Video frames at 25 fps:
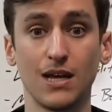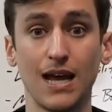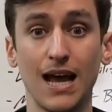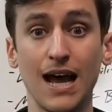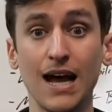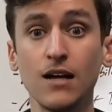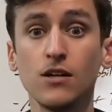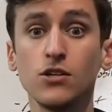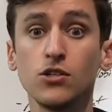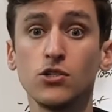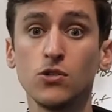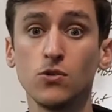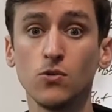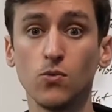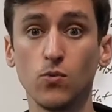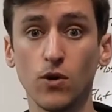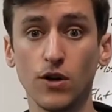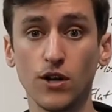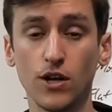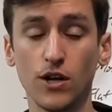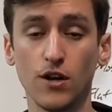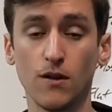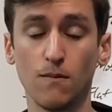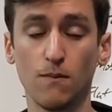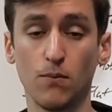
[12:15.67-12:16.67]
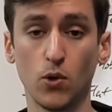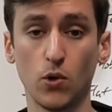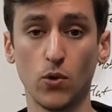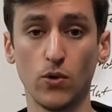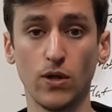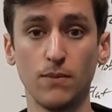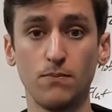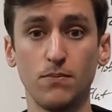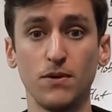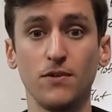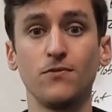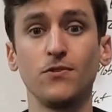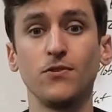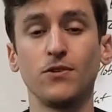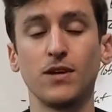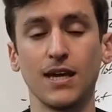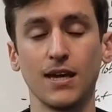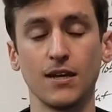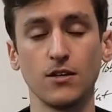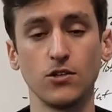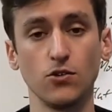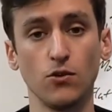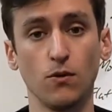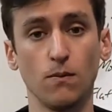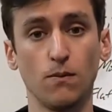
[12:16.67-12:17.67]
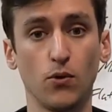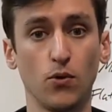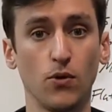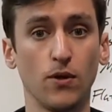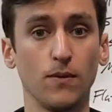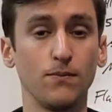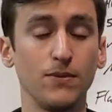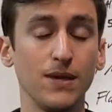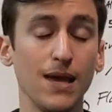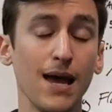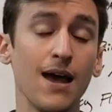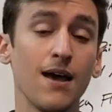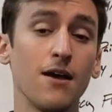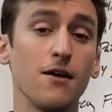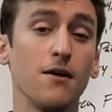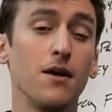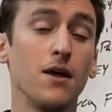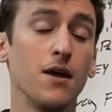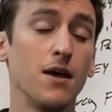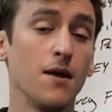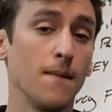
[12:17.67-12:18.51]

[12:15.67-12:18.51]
as you would in a pull-up if you can't do a pull-up yet.